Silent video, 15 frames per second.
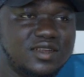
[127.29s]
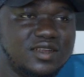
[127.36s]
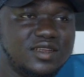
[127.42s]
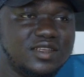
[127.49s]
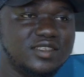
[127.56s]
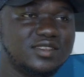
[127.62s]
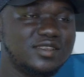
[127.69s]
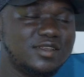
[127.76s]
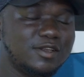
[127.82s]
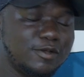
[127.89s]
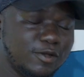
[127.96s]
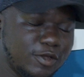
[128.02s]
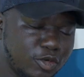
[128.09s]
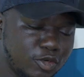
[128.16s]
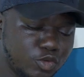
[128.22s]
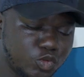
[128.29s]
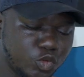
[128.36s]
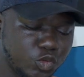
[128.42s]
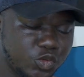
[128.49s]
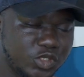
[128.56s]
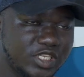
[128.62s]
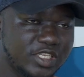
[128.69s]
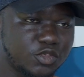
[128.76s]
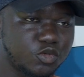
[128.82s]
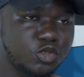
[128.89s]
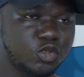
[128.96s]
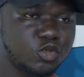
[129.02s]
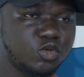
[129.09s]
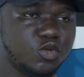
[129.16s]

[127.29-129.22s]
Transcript: Is the Region 2 East going